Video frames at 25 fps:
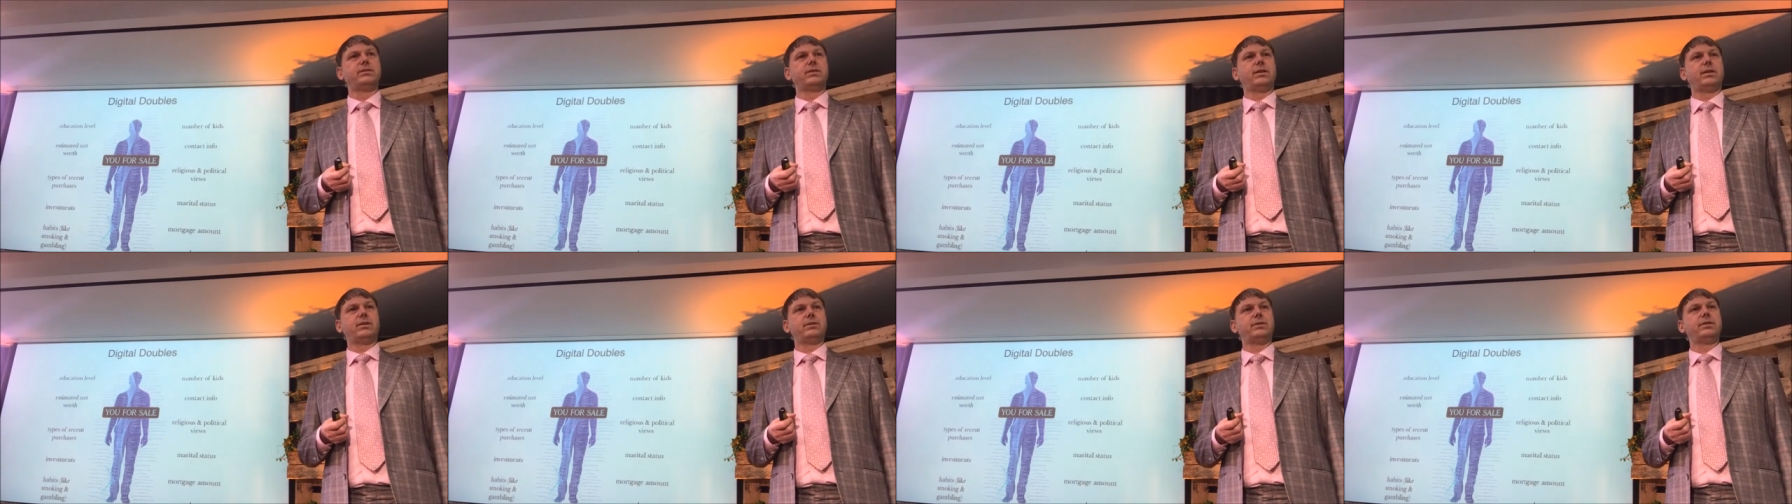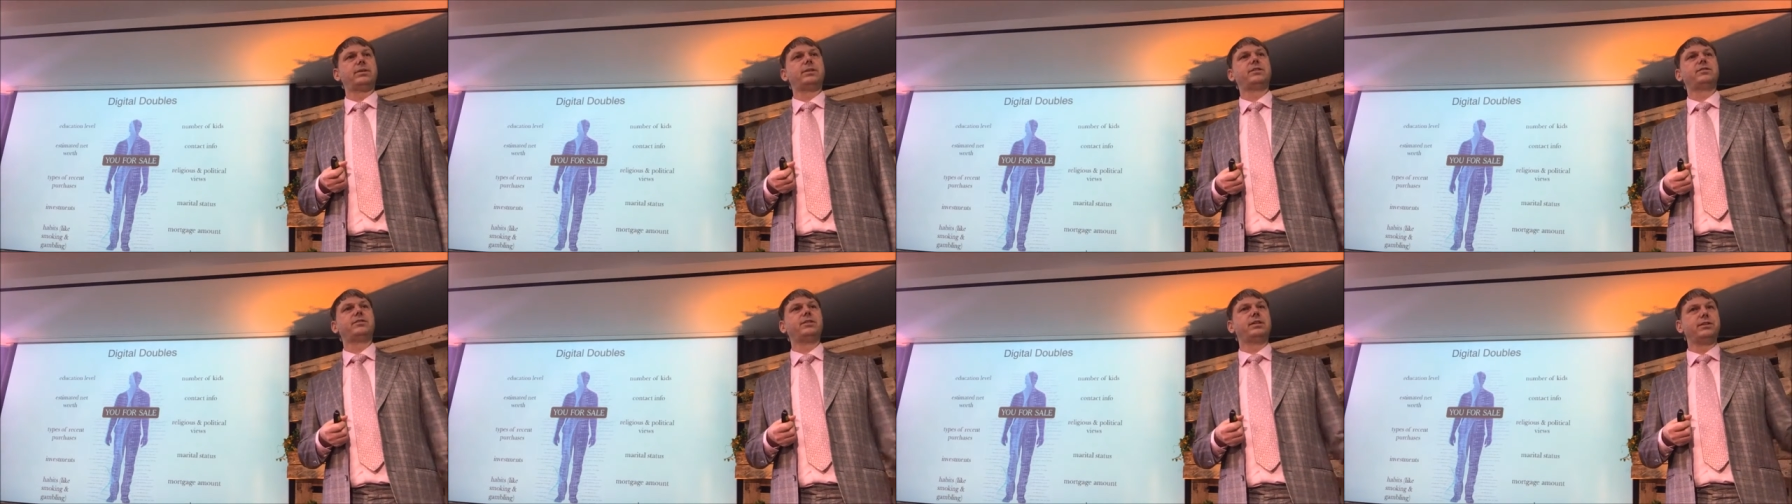So
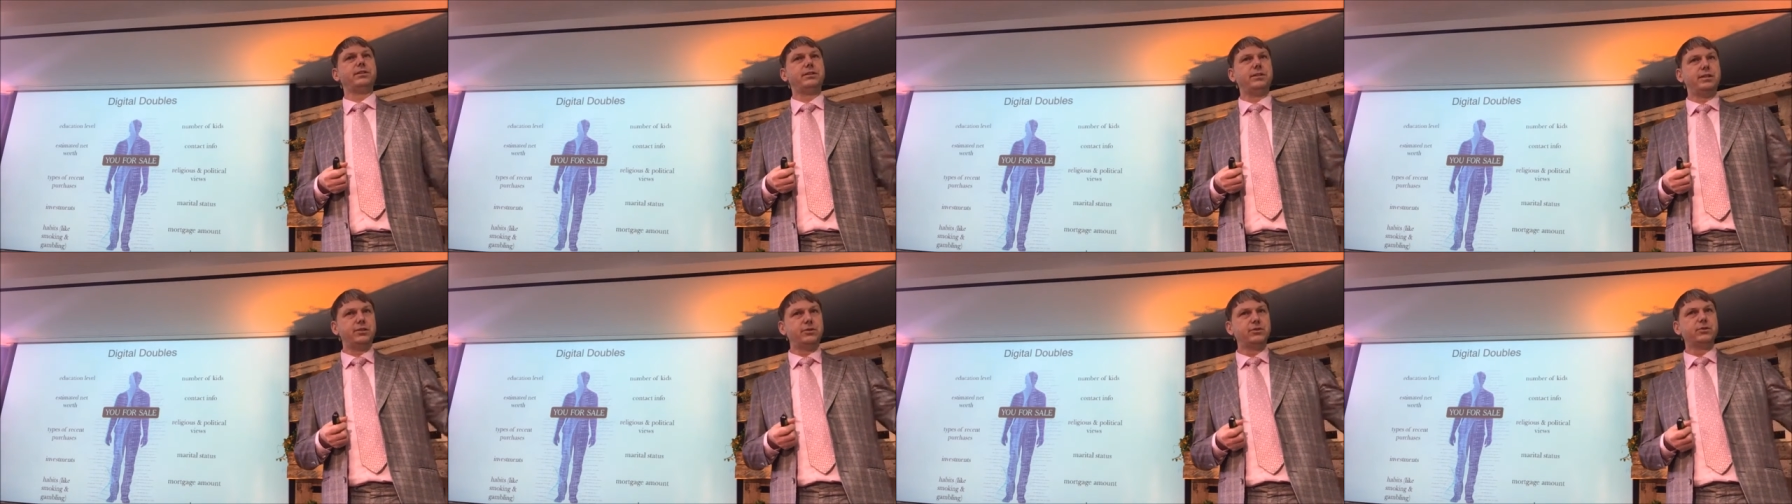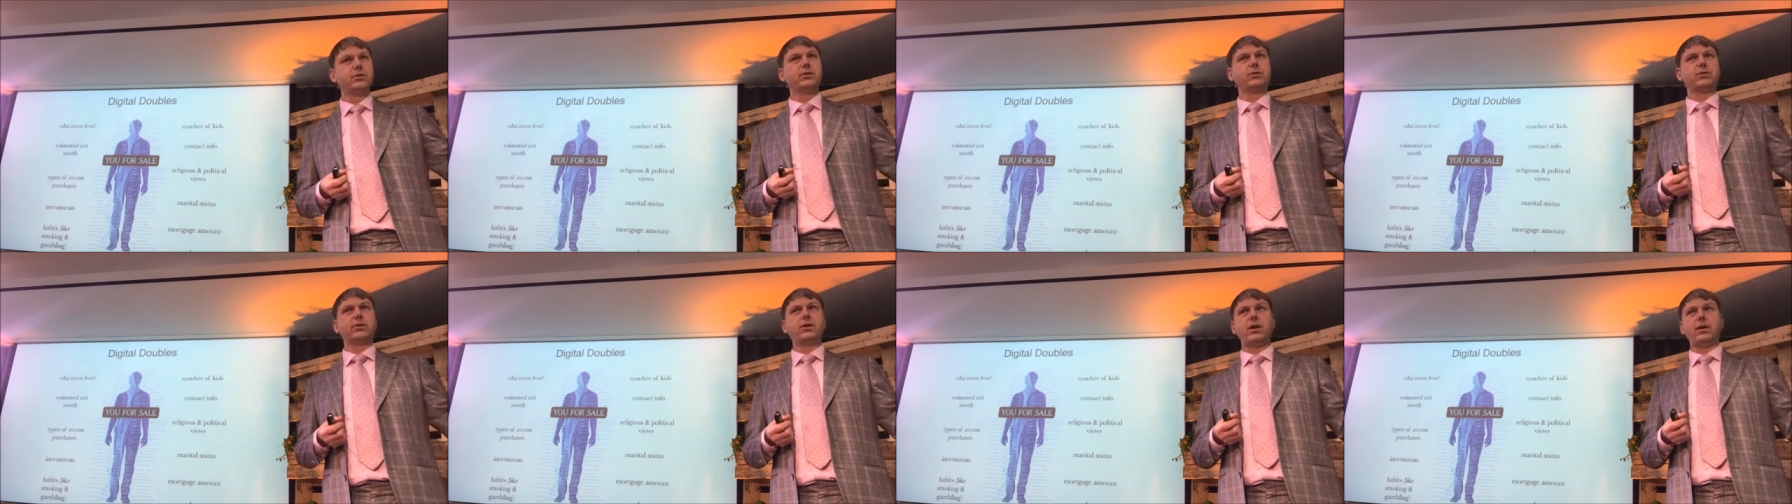there's a
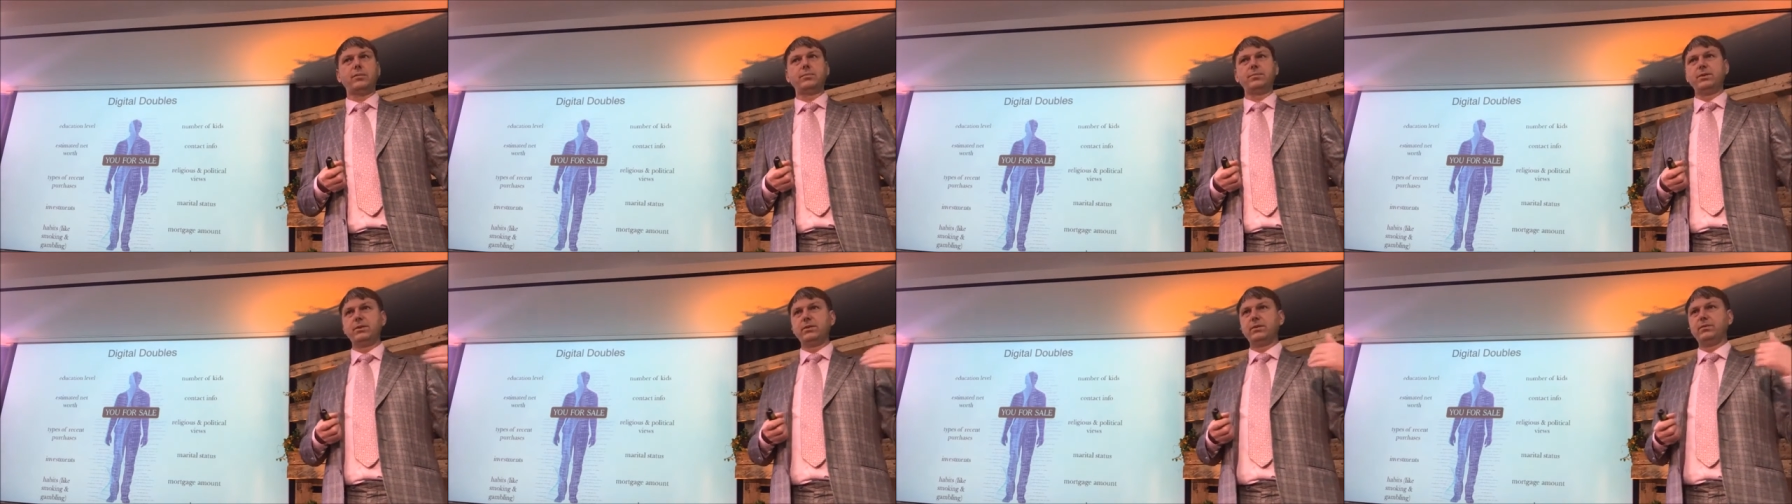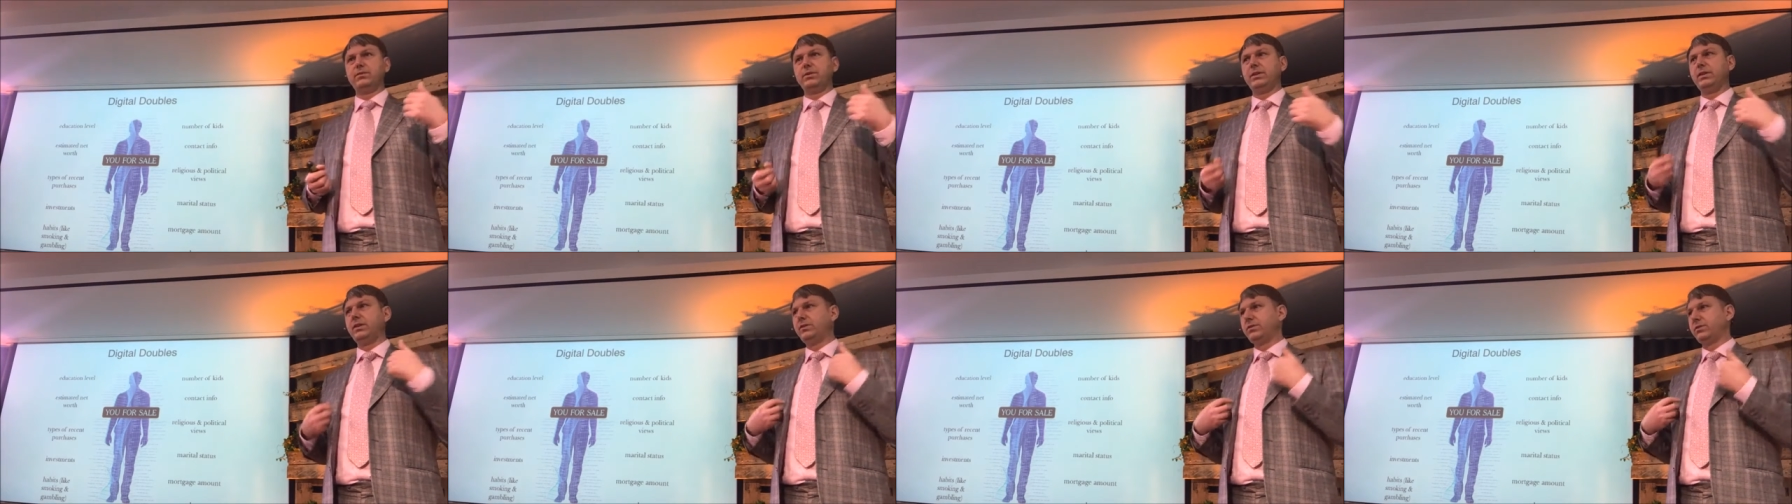digital copy
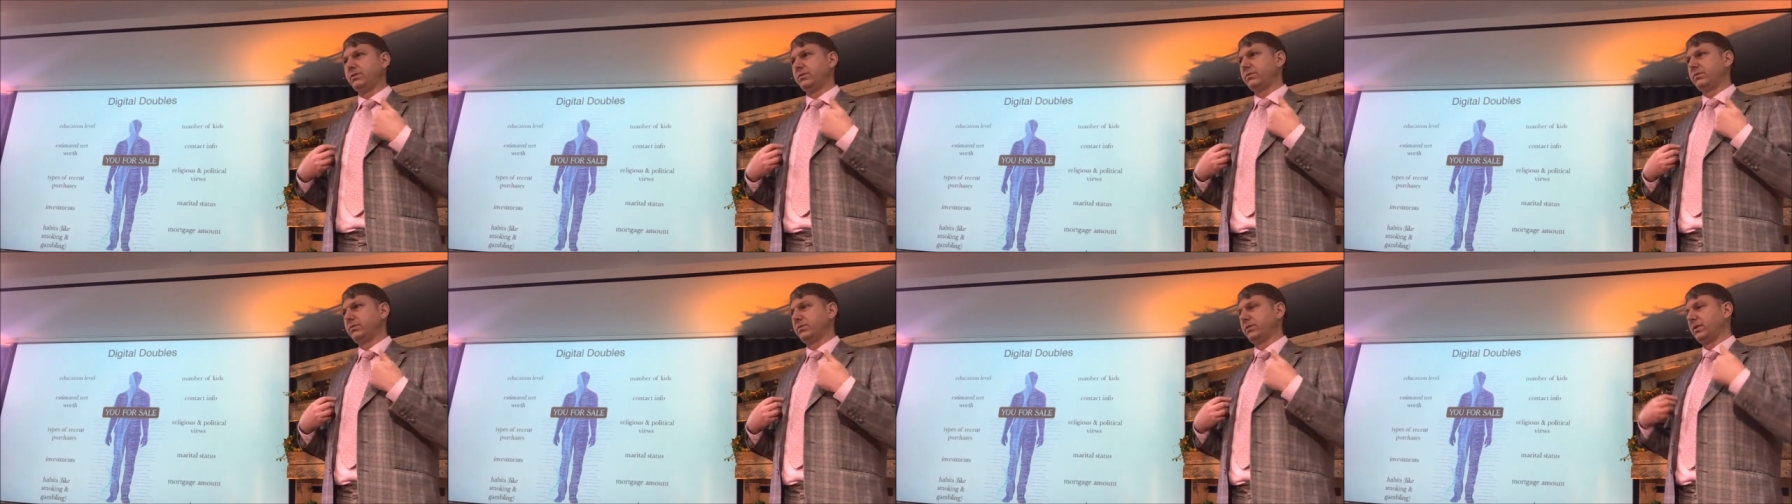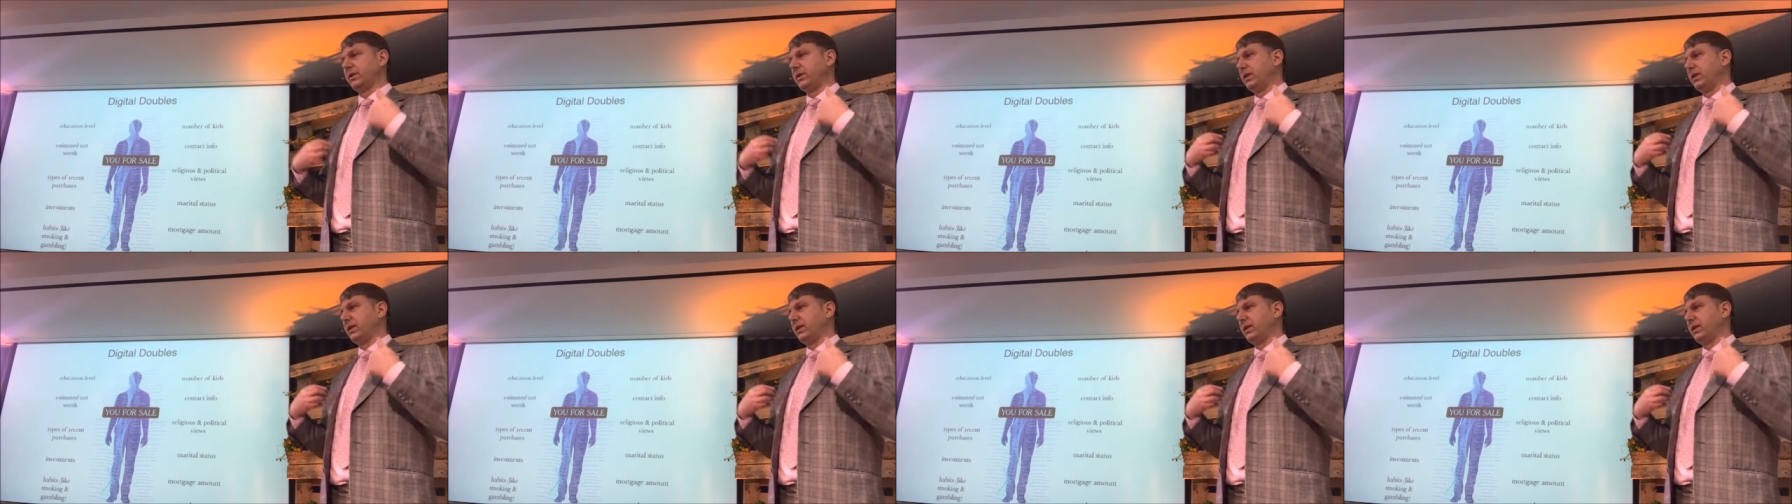of each of